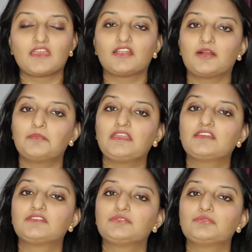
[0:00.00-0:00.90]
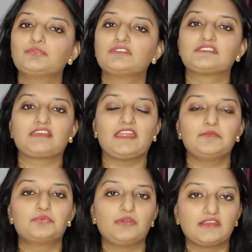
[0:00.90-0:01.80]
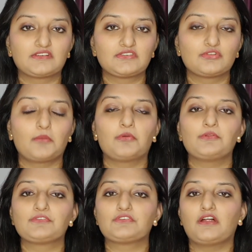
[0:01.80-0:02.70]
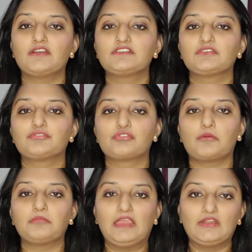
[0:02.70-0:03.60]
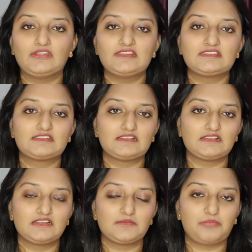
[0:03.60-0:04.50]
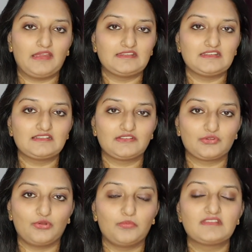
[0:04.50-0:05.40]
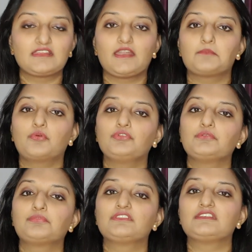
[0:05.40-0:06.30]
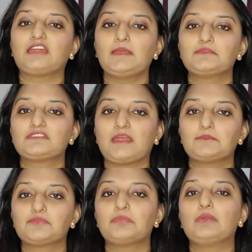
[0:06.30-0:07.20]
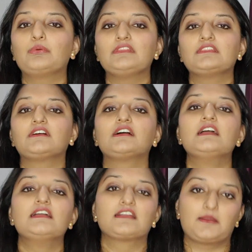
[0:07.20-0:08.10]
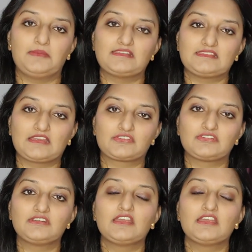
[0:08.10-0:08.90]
Coming to the sign prediction, so I'm going to start from Aries till Pisces as always, and I'm going to put the timestamps below in the comment section